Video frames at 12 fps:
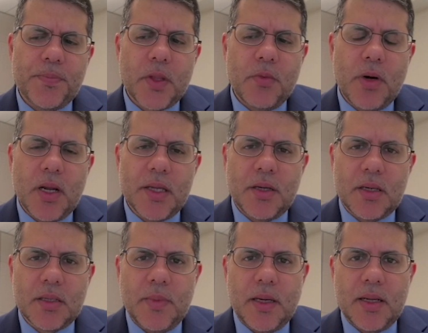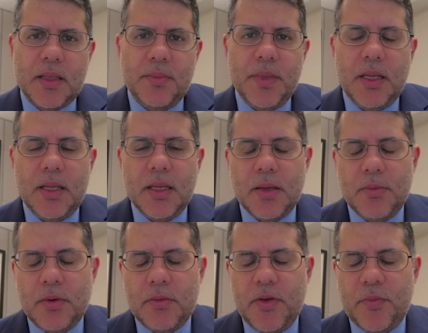what I talked about at the meeting
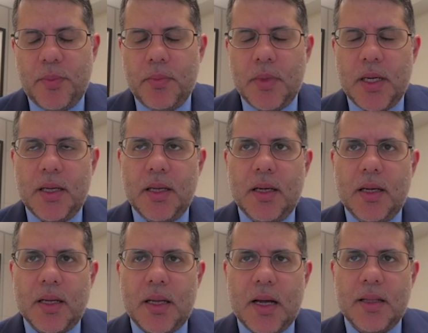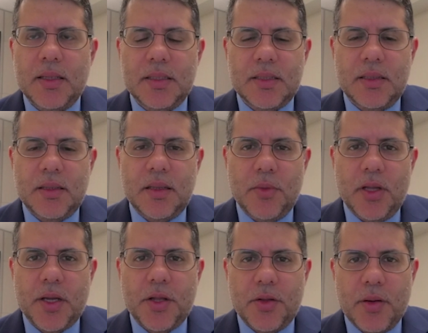and what we, my uh, colleagues in the
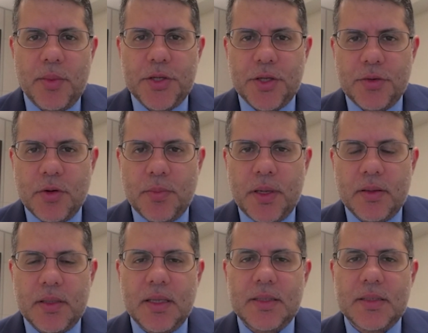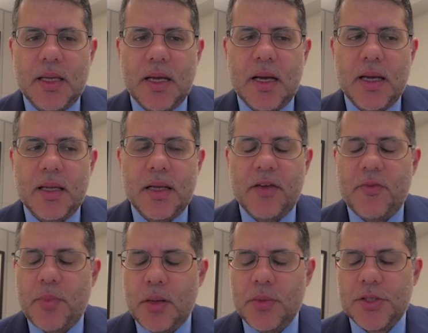molecular imaging group here at the NCI and I
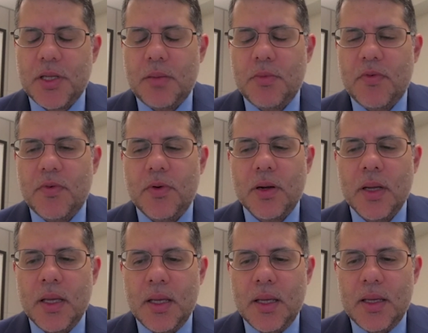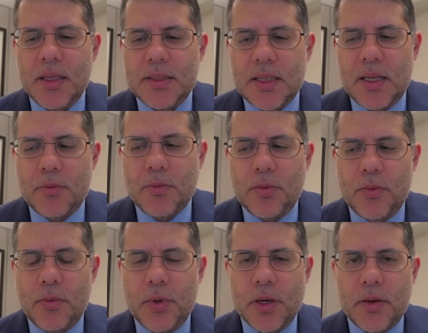have published on before, is that
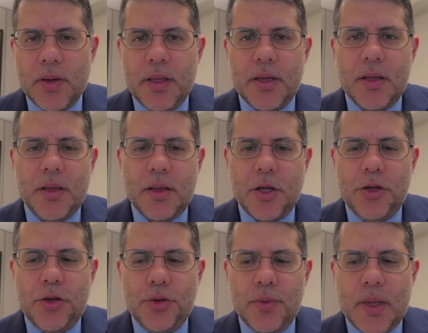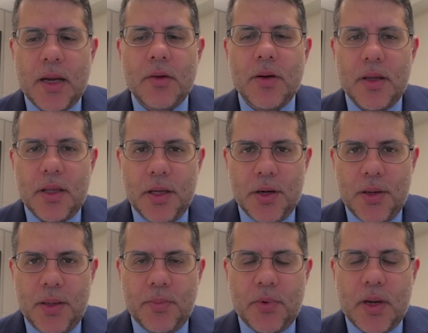we're in a, a new era here
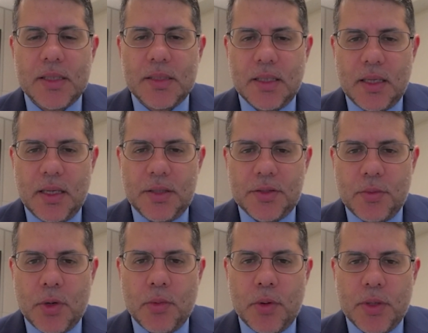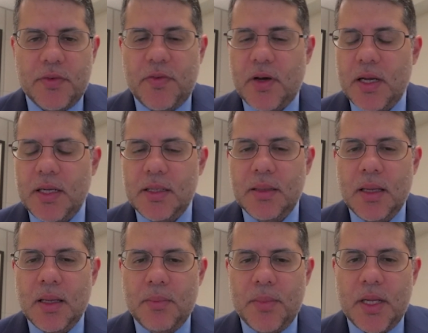in prostate cancer where we're defining
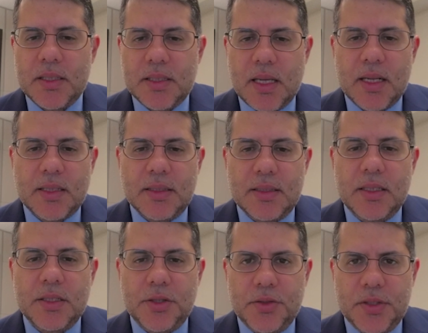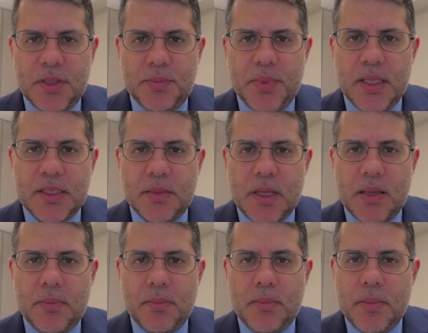metastatic disease using
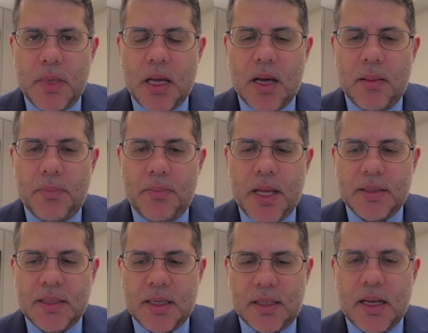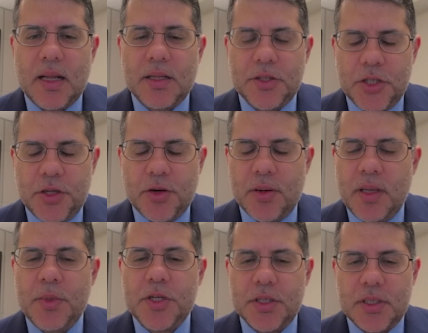PSMA uh, PET technology or
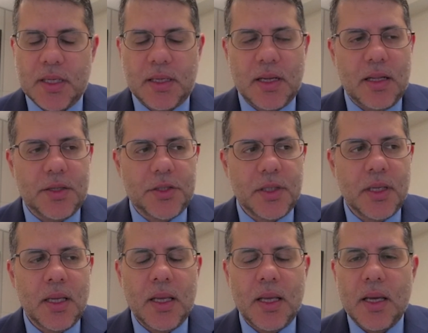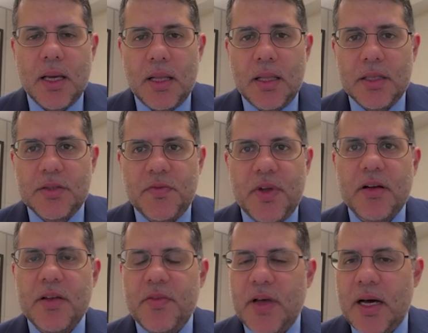imaging technology. And that's
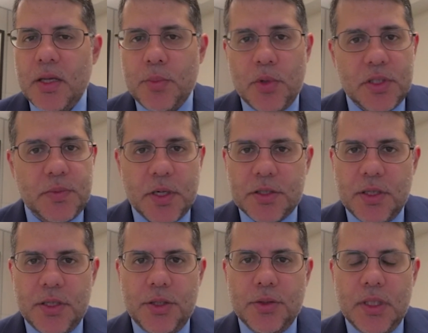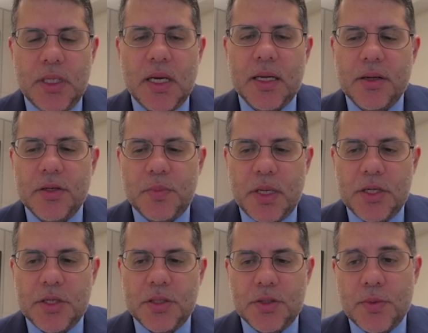very valuable, especially in newly diagnosed
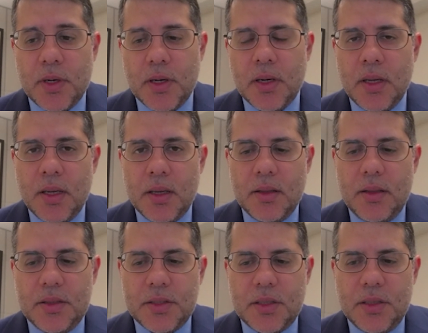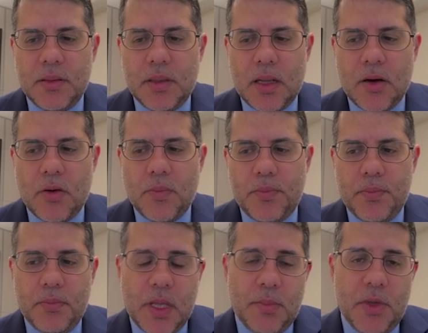patients where this can help
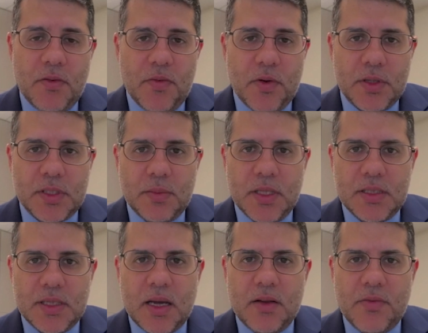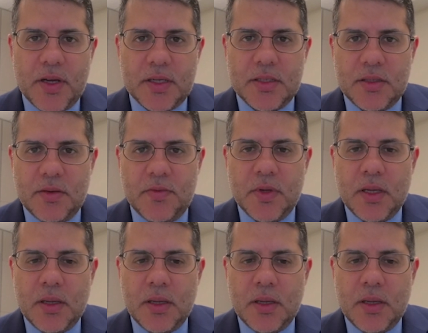maybe avert some of the side effects of